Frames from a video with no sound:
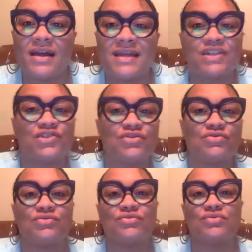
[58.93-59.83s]

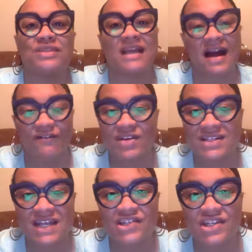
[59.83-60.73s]
into the
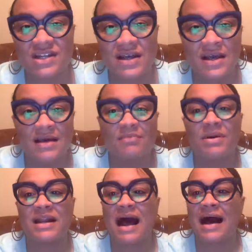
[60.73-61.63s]
conversation,
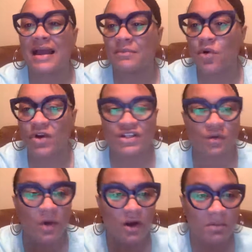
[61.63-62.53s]
but I am going to
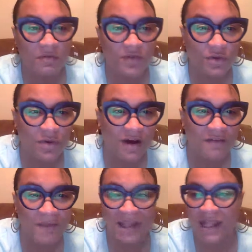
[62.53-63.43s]
welcome a few of
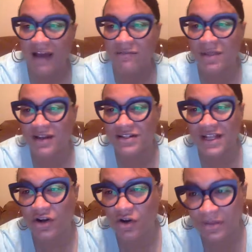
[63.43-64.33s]
my live players
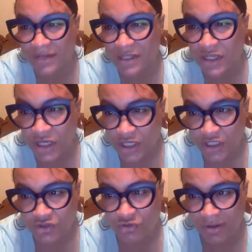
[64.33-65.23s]
going to be
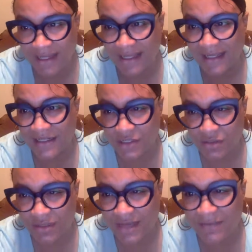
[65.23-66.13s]
joining in.
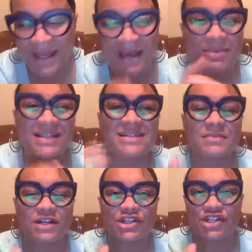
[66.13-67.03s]
So and plus I'm
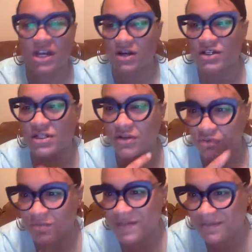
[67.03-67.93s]
going to share to
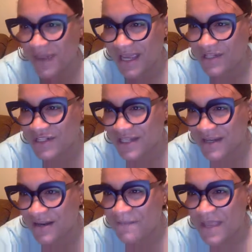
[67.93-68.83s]
groups and pages
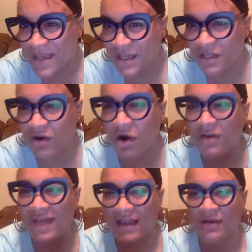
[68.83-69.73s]
and, all
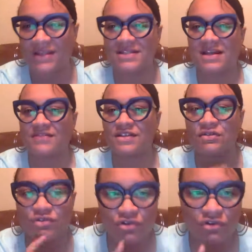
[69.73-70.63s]
that great stuff. So
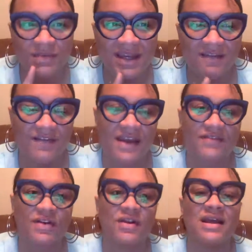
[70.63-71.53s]
do me a
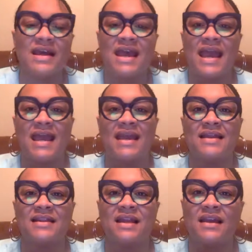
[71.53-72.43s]
favor.
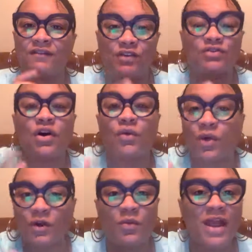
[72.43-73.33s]
And if you don't
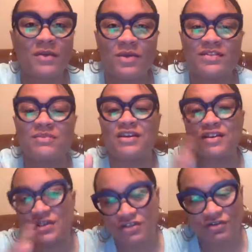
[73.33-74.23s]
want to wait with me, you
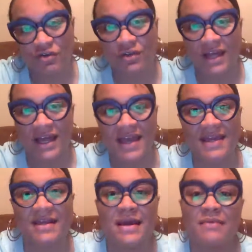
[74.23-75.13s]
can scroll ahead,
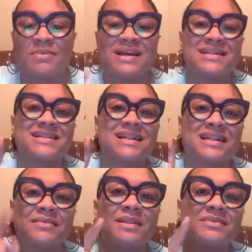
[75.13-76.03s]
because
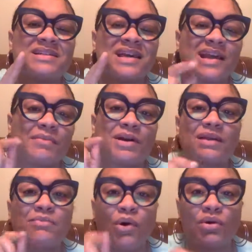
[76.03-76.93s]
let me tell you, I'm going
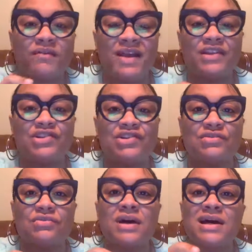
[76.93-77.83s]
to motivate
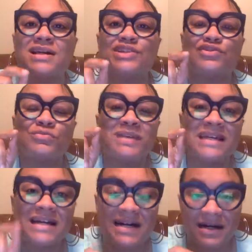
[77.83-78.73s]
you to
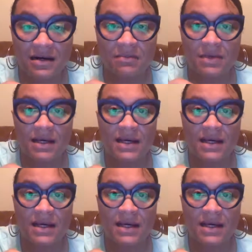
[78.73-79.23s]
become